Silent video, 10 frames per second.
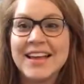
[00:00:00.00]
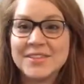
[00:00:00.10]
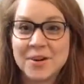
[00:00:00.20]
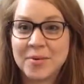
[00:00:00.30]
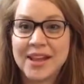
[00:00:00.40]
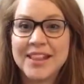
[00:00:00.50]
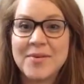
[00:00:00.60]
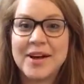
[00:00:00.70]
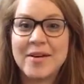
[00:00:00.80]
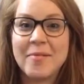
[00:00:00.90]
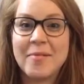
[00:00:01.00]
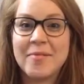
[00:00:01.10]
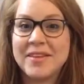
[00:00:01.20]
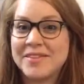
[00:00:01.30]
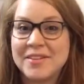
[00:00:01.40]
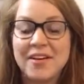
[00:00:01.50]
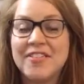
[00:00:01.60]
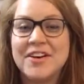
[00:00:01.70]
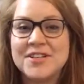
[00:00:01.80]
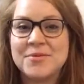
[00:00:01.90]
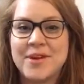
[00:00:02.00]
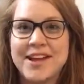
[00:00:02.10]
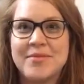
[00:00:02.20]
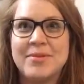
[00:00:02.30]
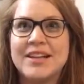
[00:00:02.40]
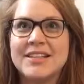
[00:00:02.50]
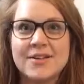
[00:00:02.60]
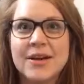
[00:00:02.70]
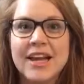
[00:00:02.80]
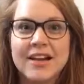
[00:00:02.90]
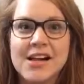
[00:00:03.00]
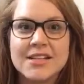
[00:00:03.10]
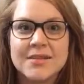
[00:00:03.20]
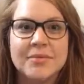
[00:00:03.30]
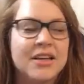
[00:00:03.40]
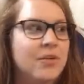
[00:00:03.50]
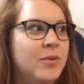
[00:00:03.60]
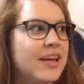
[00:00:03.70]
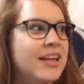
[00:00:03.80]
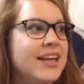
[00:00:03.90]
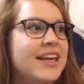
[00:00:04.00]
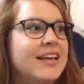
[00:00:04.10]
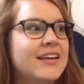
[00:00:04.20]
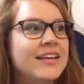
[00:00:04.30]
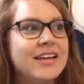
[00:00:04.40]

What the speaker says: It's our weekly one. This is our first one, but it's okay to call something weekly